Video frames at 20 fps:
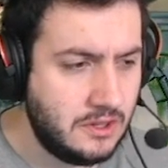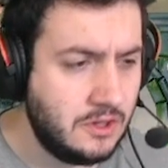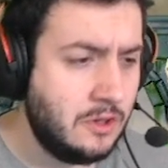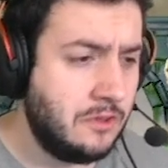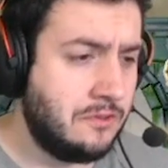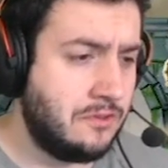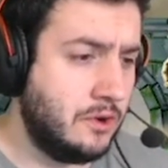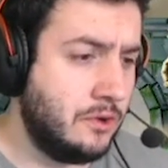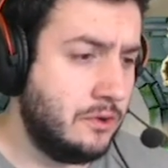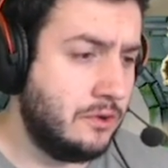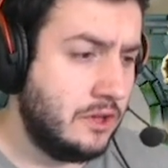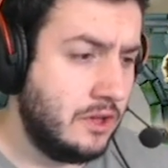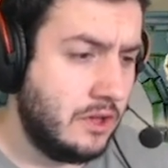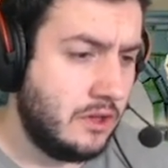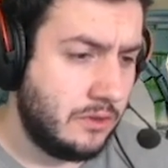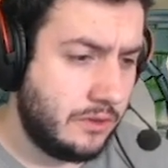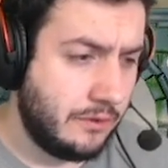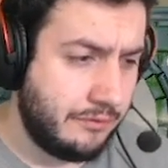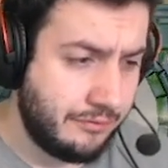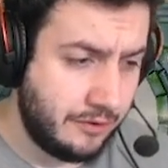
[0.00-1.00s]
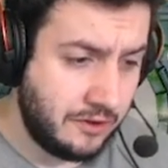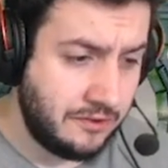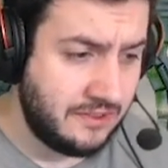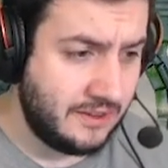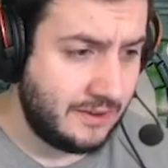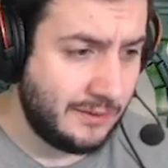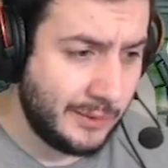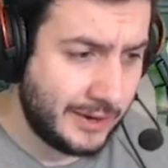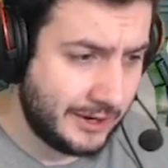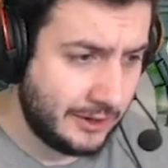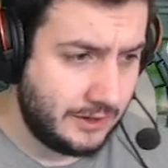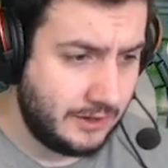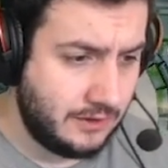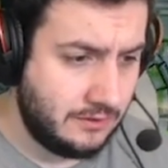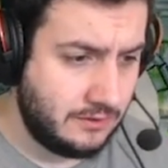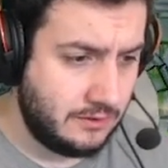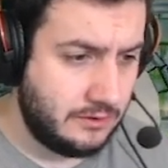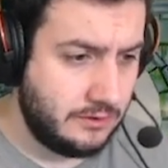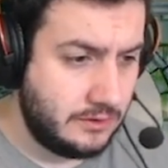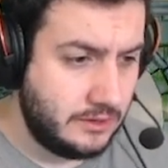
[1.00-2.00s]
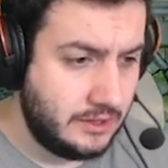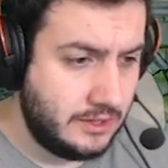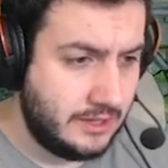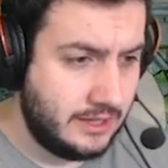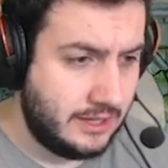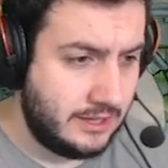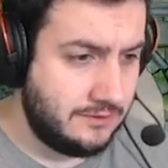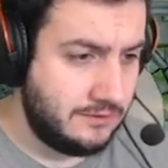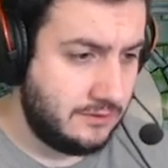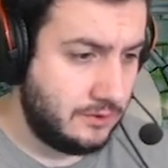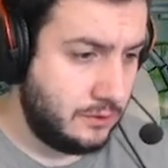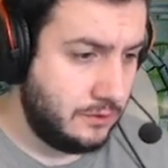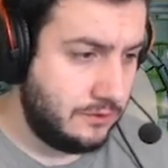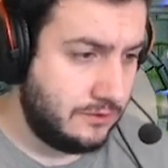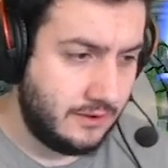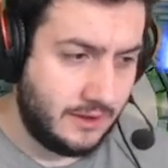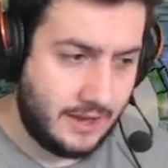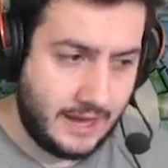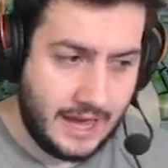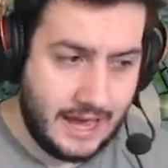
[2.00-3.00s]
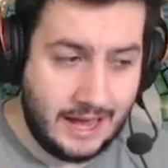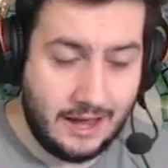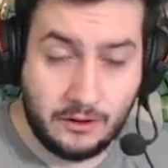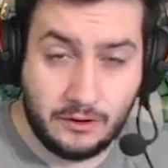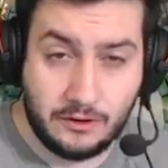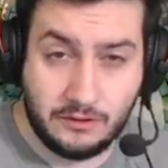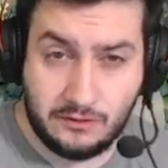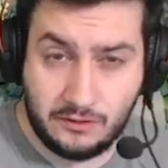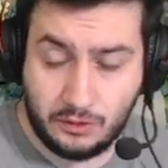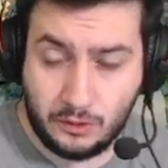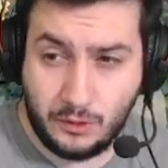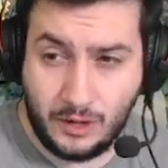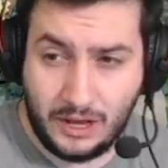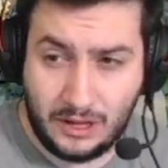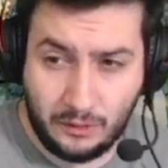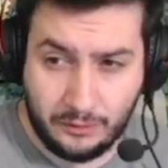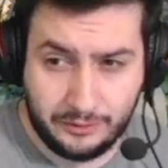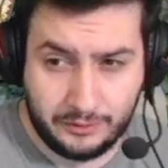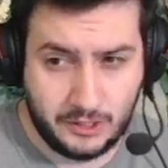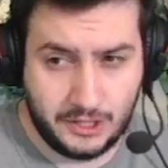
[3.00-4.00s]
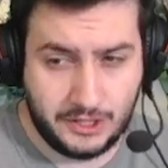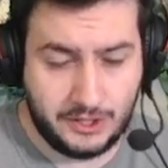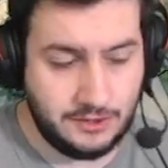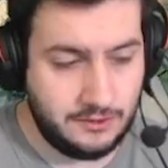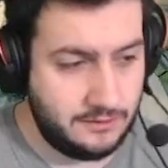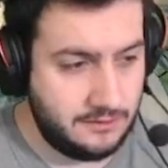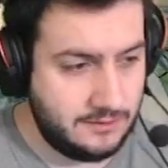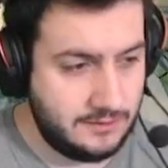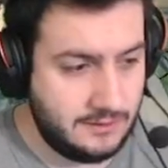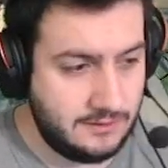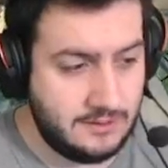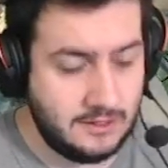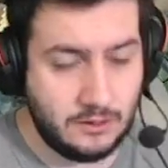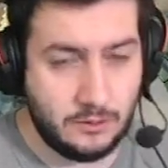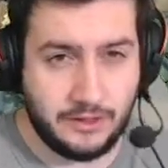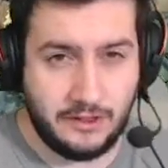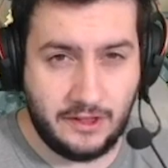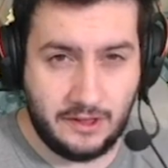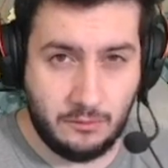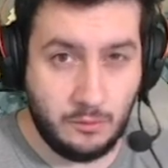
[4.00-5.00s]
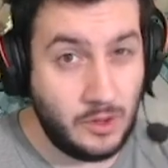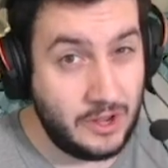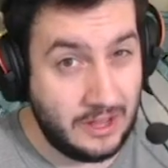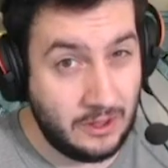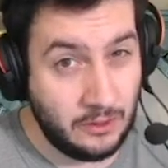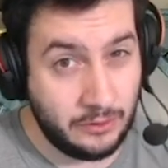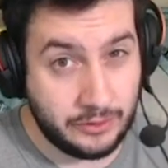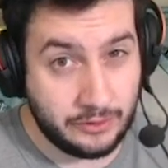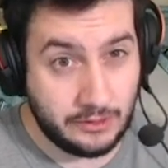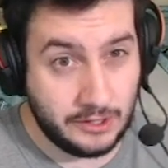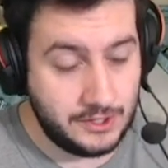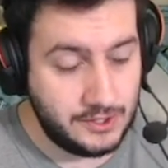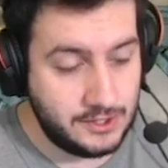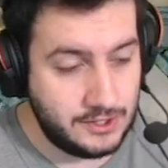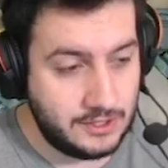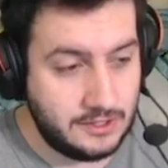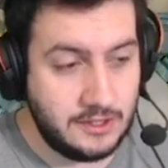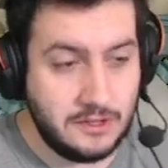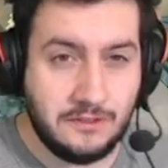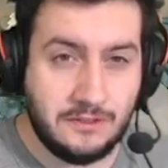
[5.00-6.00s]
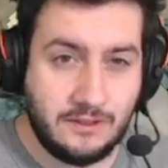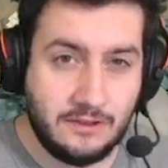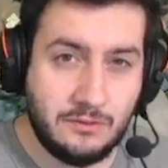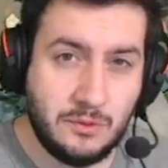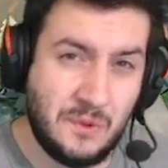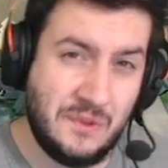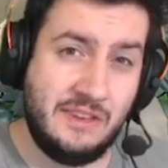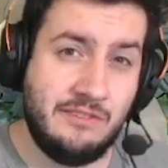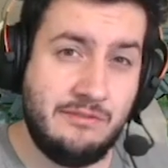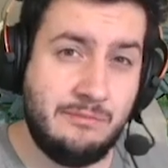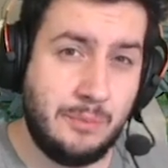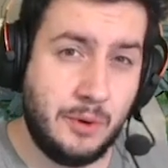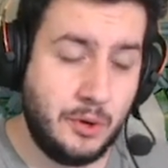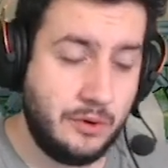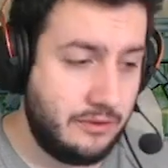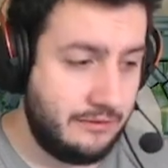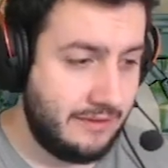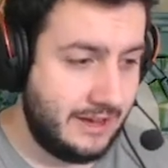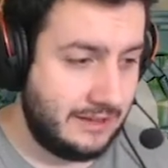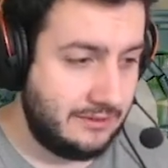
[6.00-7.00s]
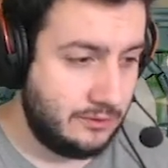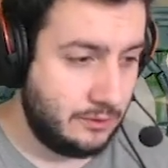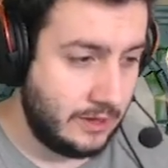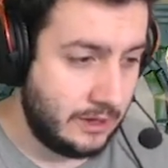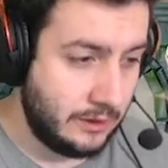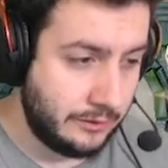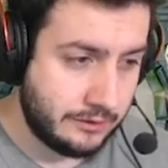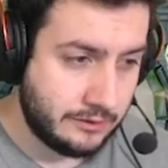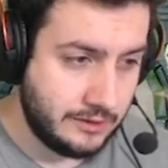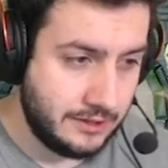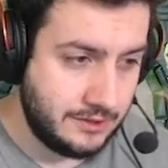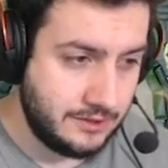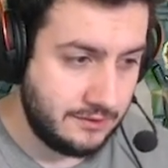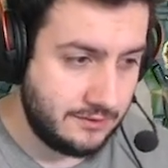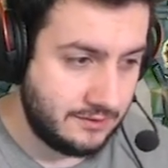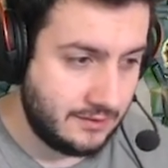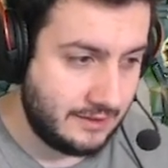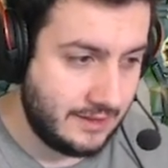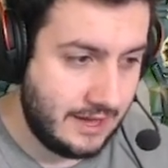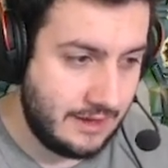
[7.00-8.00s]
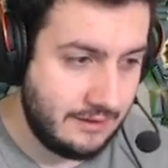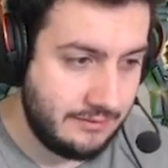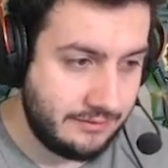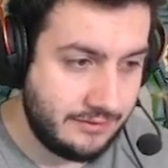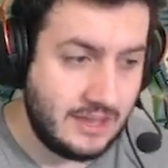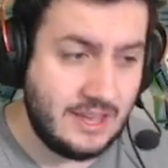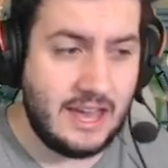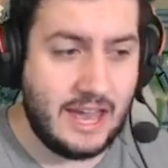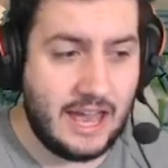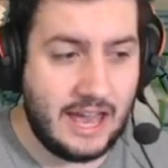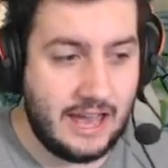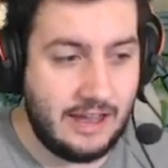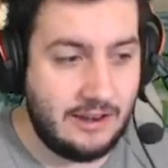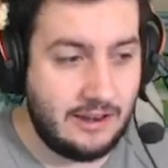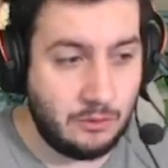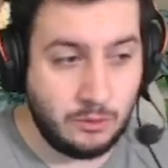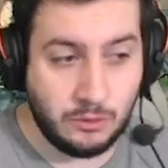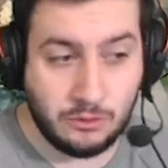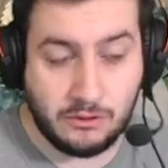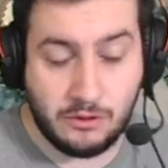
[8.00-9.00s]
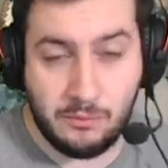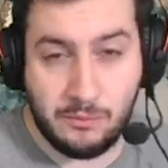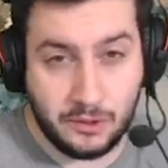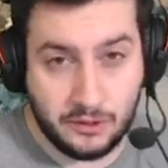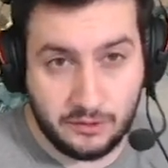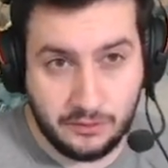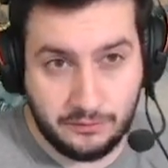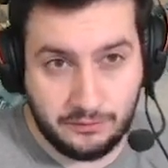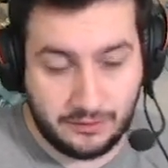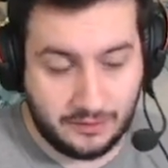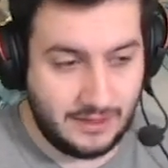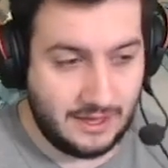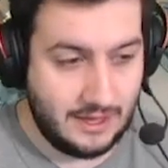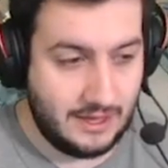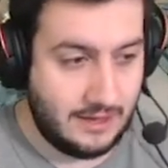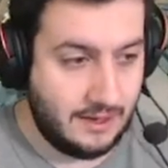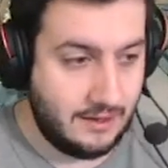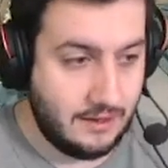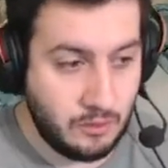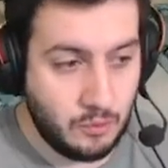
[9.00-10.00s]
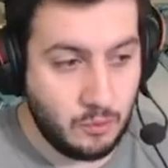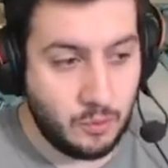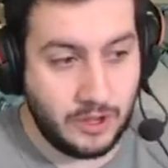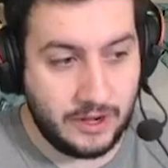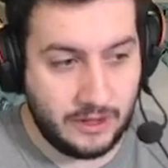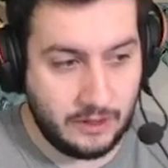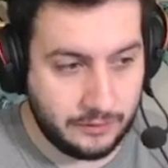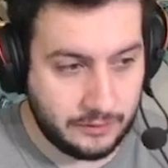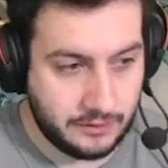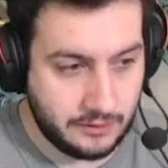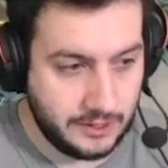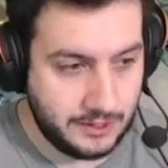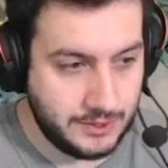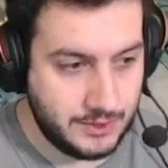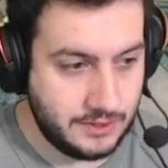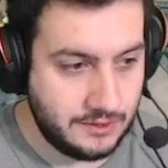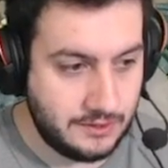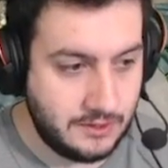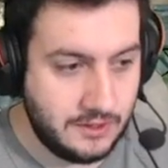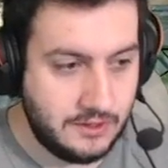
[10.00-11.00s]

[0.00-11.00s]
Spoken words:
So the first thing we're going to do is use our 2 health creatures to deal with their 1 health creature. This will leave both of our 2 health creatures alive, and it will remove their 1 health creature.